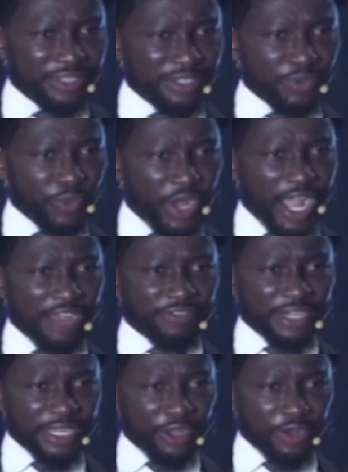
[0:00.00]
and it
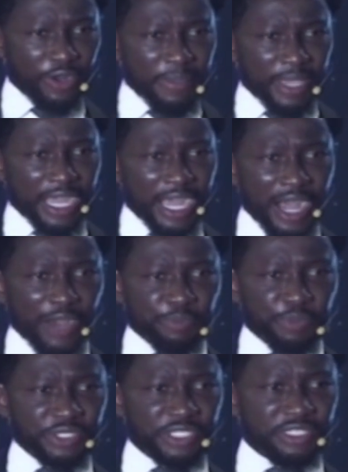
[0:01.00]
outlined what he
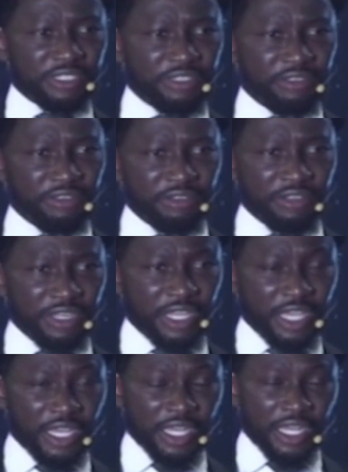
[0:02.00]
will want to
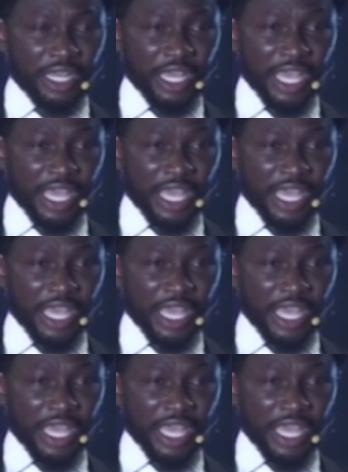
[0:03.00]
do.